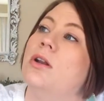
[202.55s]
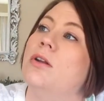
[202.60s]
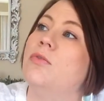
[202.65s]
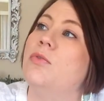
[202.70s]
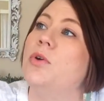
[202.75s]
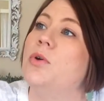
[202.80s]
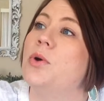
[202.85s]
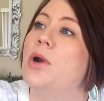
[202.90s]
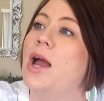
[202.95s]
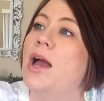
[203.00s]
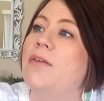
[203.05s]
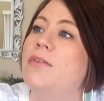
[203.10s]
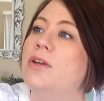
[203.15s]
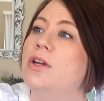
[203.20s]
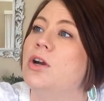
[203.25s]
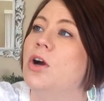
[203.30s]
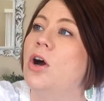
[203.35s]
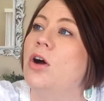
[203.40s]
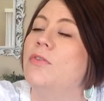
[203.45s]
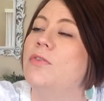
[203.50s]
If we were having
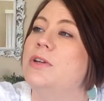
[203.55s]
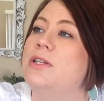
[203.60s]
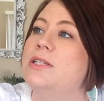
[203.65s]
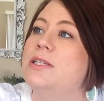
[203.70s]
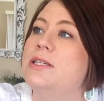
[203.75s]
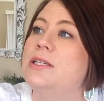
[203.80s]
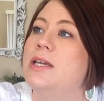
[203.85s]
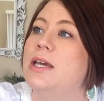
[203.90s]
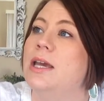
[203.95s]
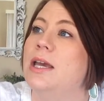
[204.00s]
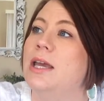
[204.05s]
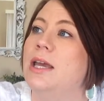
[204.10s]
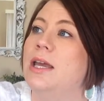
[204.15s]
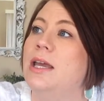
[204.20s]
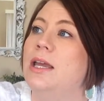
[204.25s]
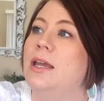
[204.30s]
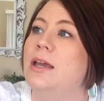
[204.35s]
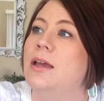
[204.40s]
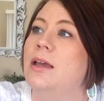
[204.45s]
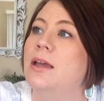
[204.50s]
coffee
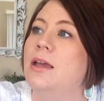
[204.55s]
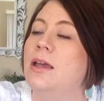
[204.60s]
today,